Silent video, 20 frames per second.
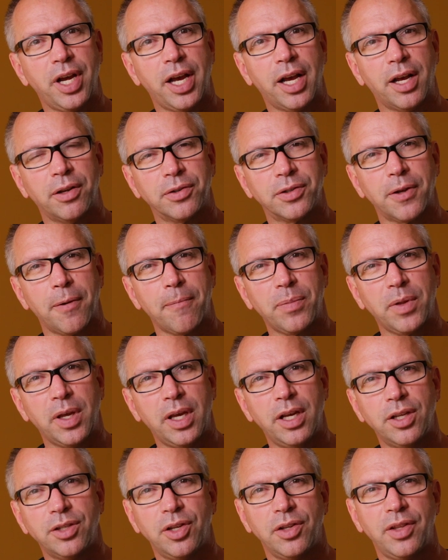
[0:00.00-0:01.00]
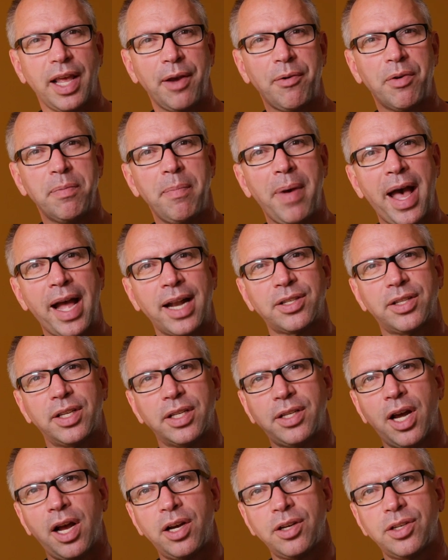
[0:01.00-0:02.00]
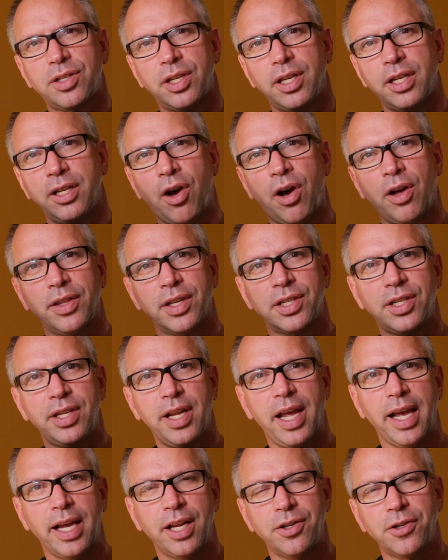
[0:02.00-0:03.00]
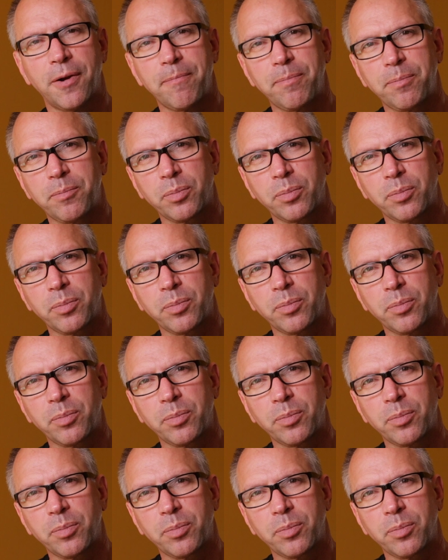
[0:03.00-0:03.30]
gels so that they would match the tungsten on the stage.